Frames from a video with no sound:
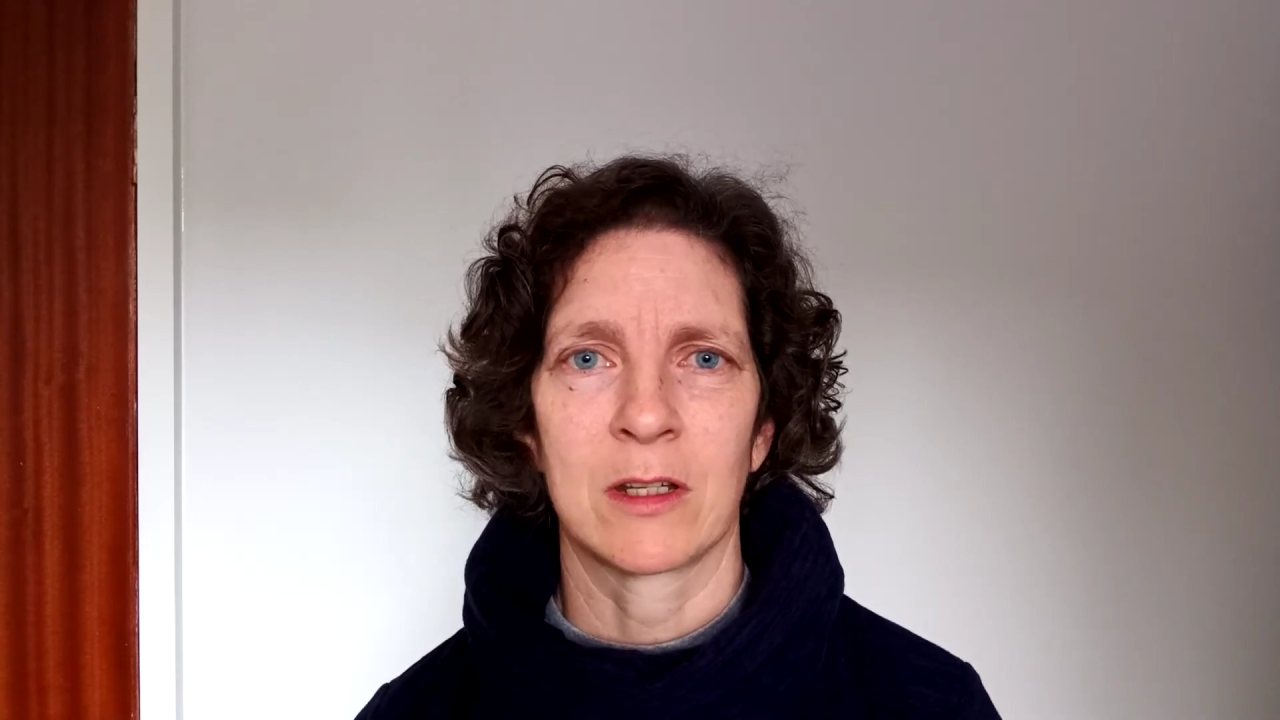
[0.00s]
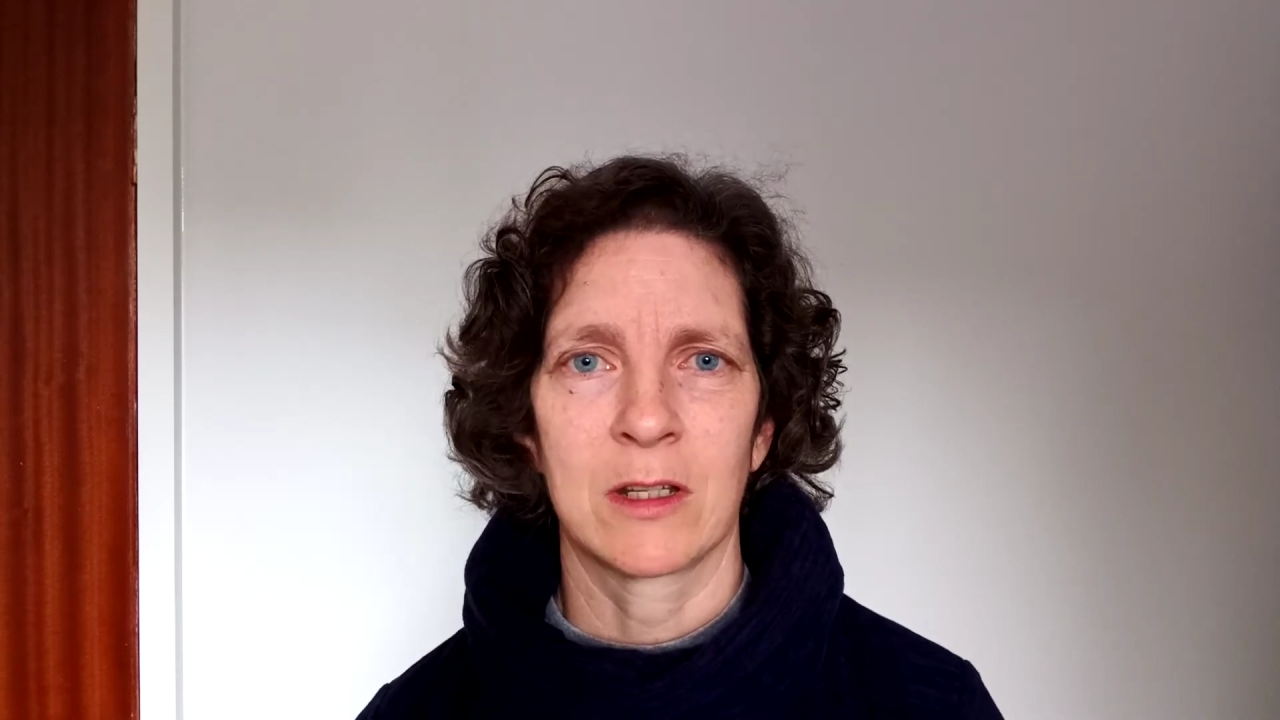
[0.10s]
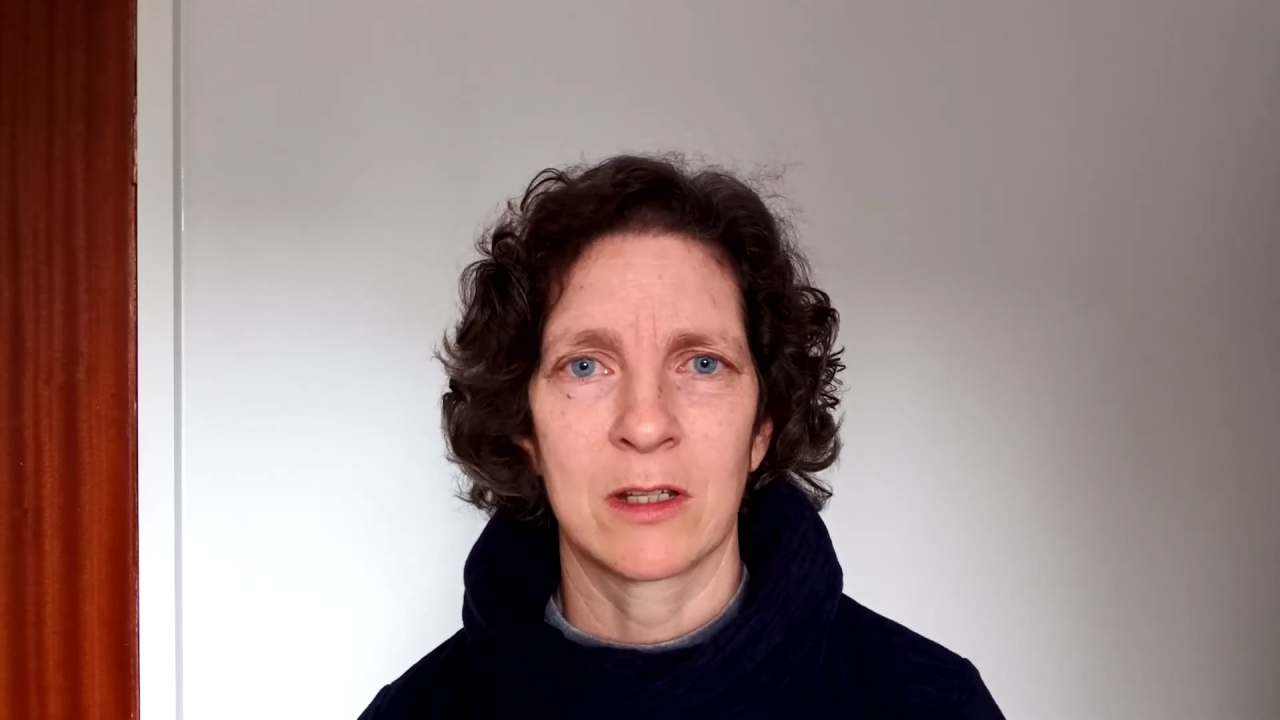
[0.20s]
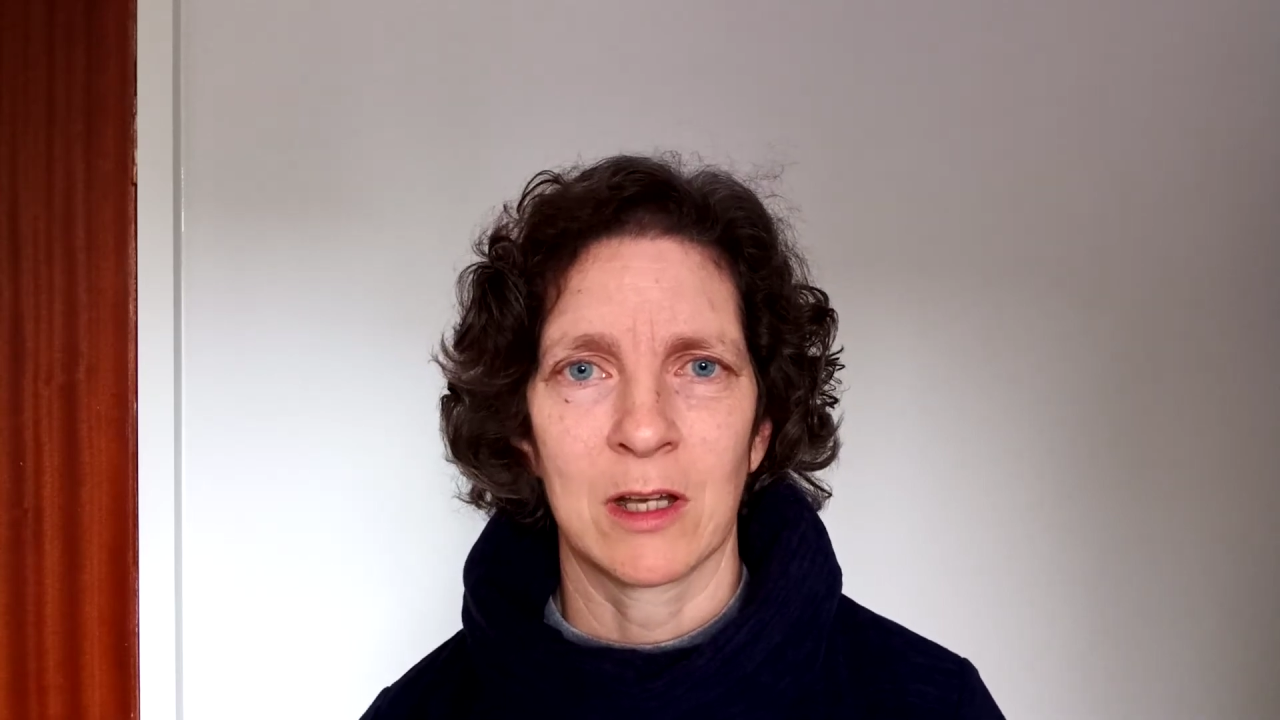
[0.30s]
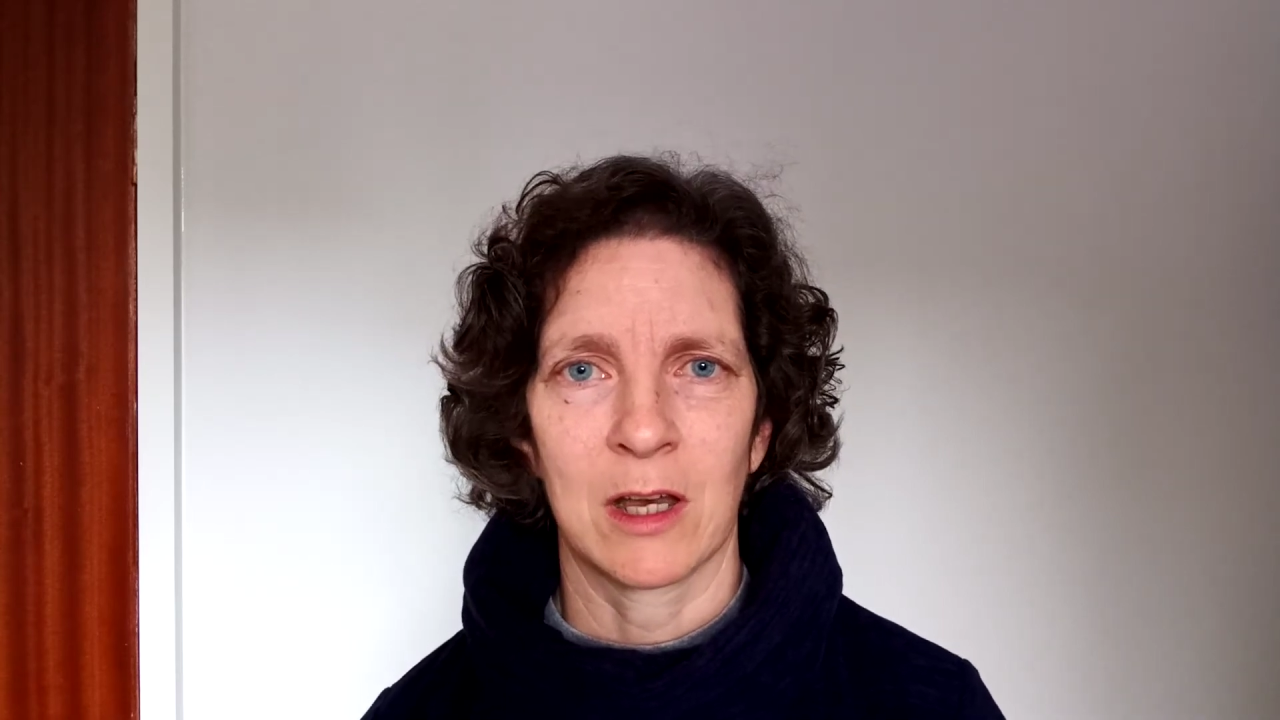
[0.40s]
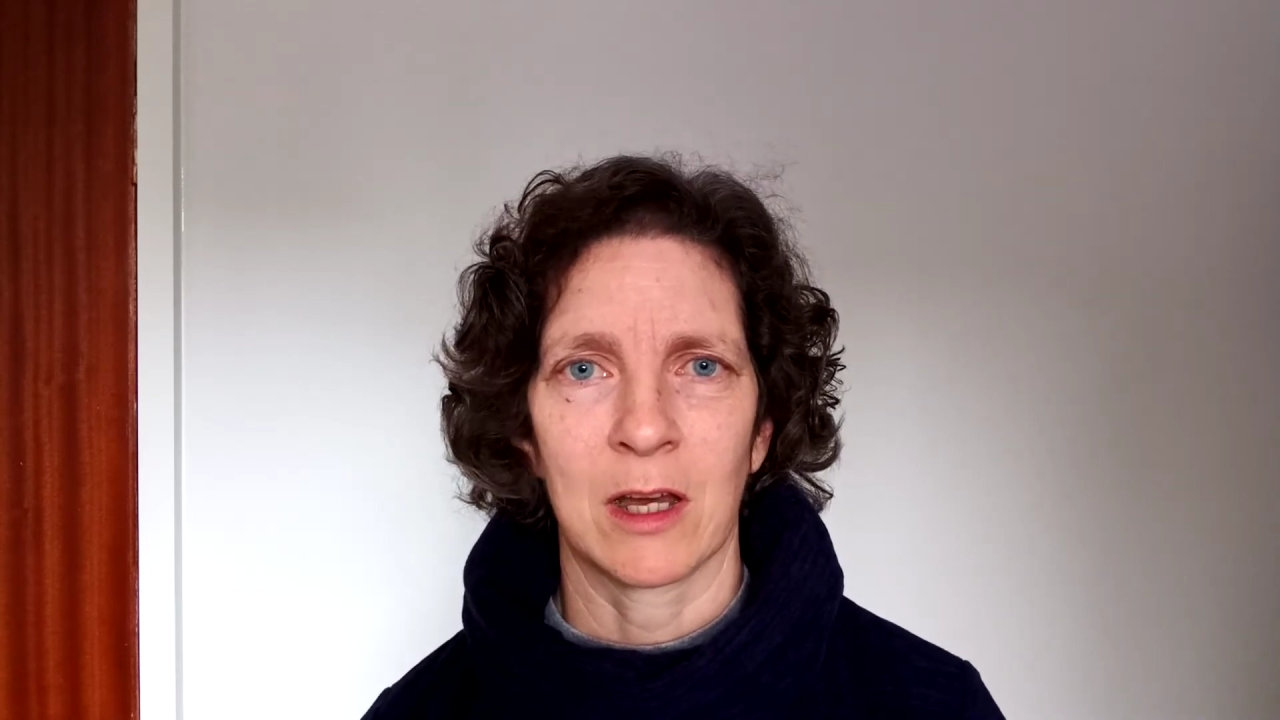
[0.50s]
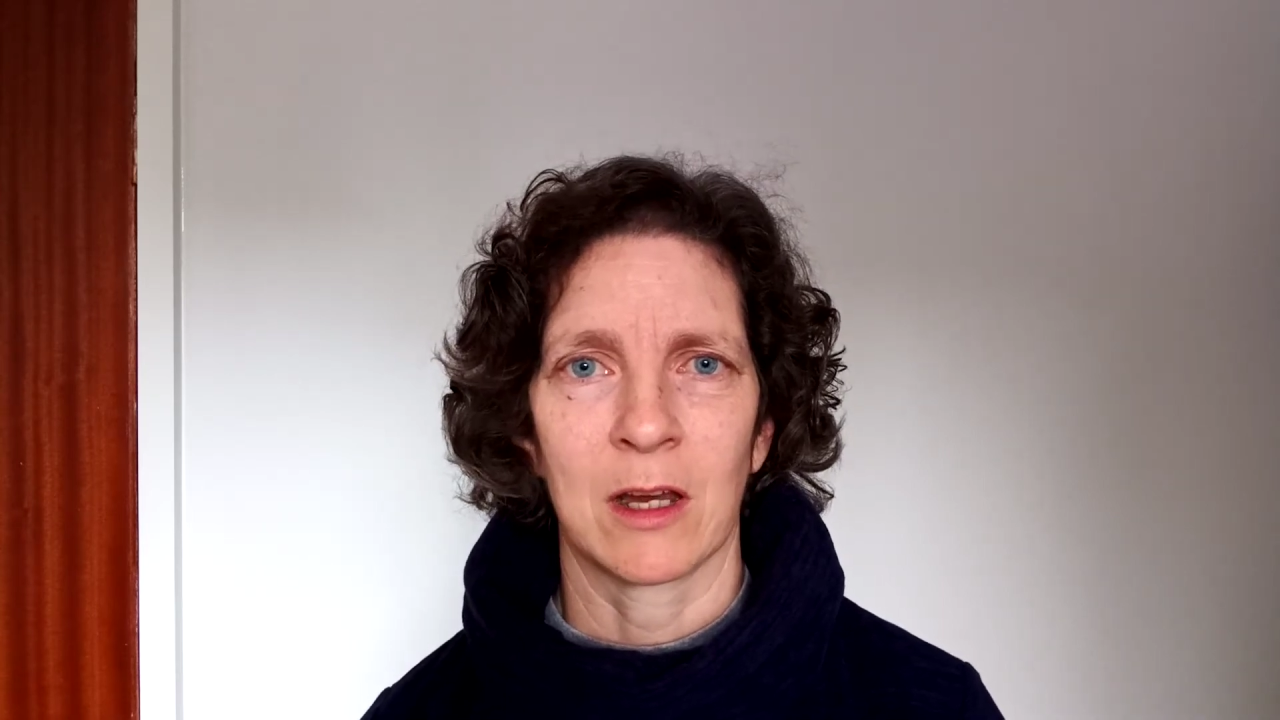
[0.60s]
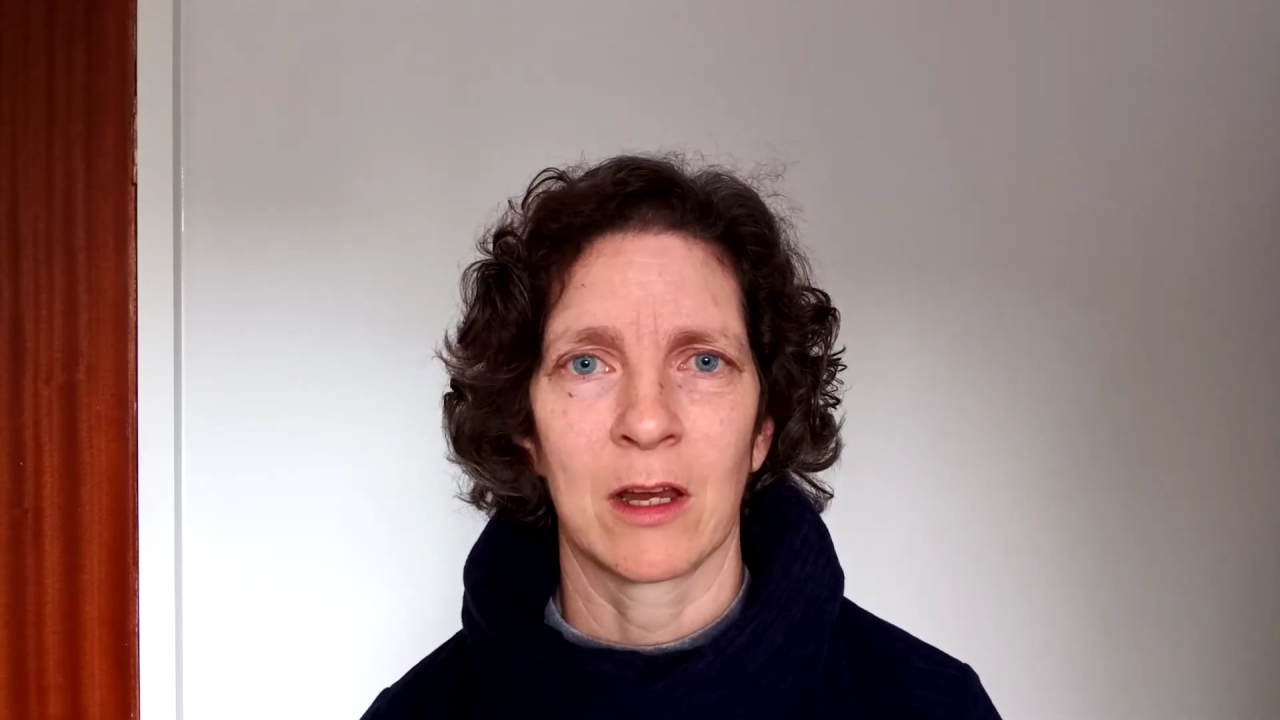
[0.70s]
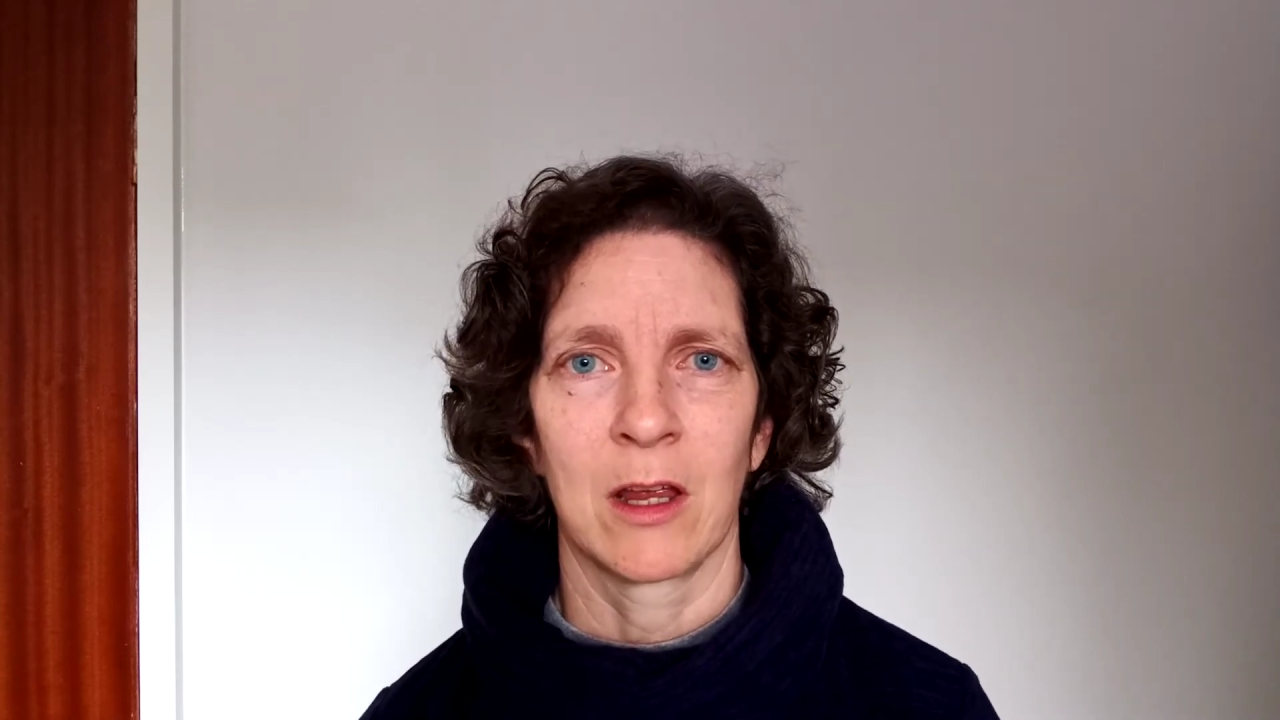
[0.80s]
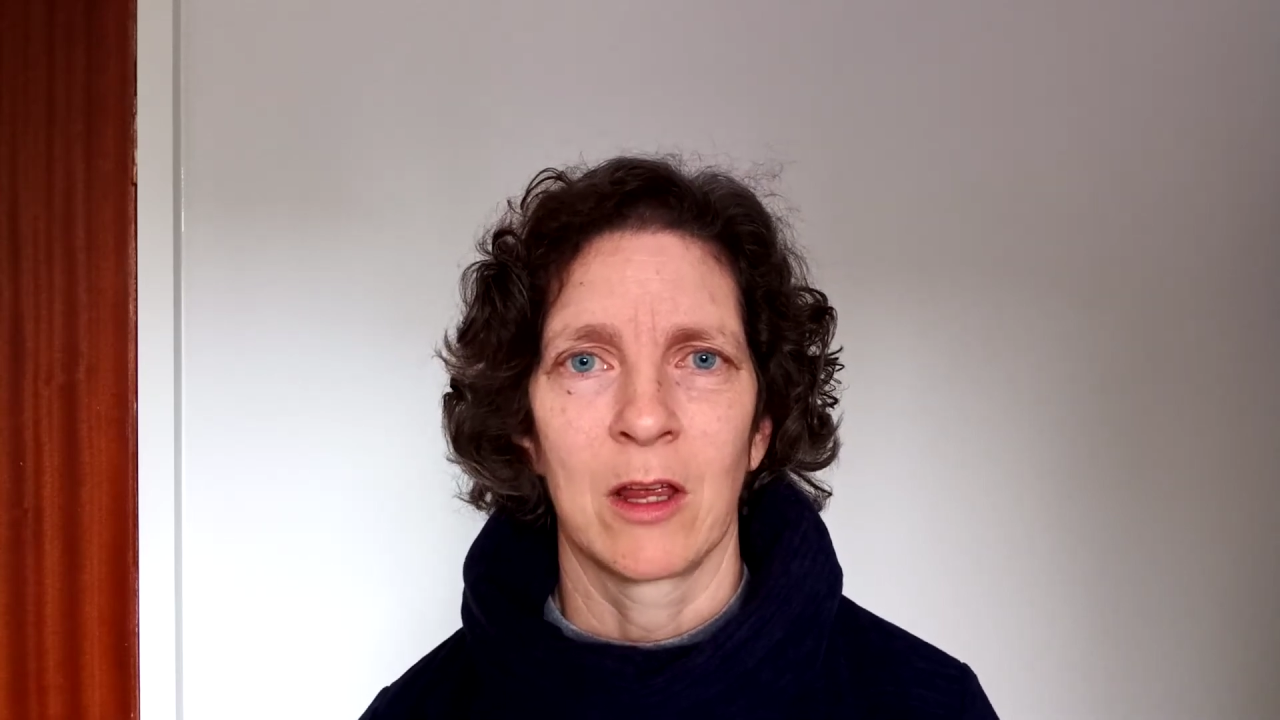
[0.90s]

stilling